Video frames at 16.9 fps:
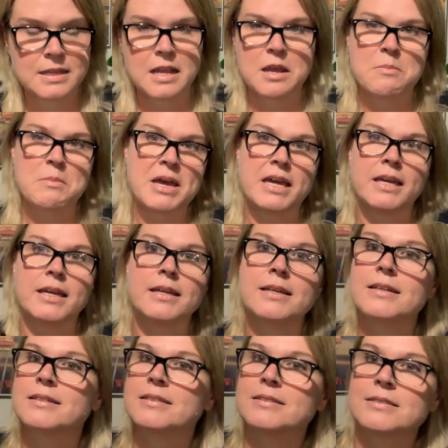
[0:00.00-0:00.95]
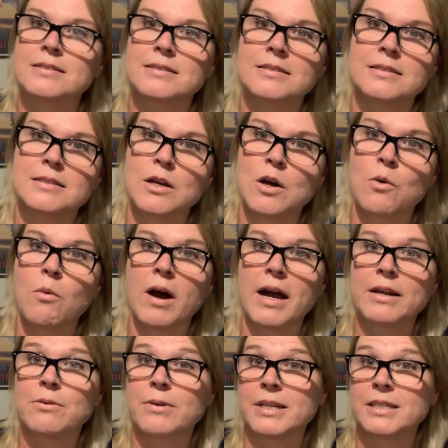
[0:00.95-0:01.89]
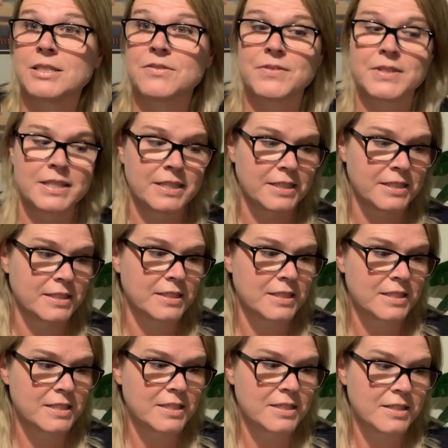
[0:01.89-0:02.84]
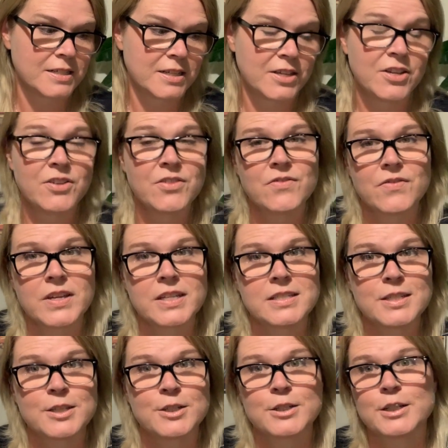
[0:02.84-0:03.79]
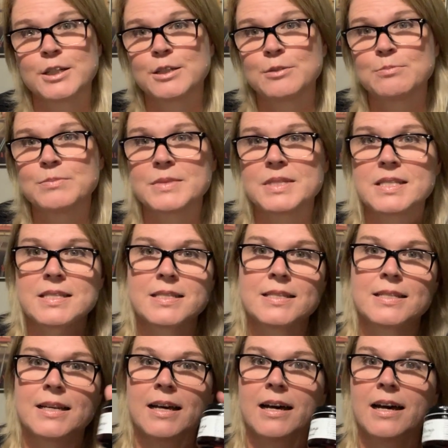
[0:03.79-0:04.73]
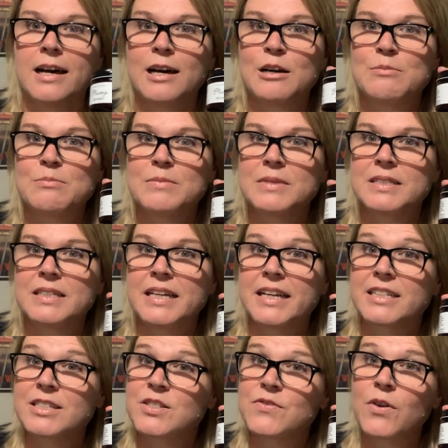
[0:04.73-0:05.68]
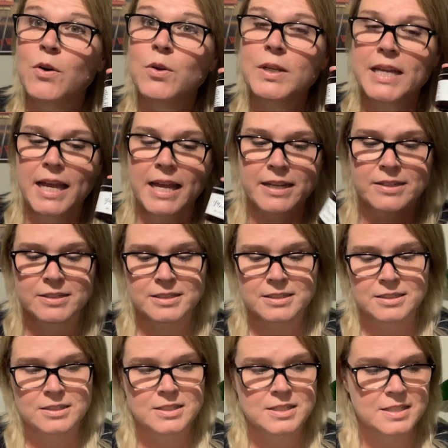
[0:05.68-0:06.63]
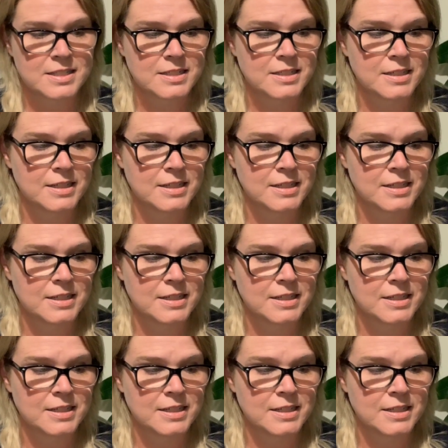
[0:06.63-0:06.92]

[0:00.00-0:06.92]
I make a wide range of things face serums, um, exfoliators,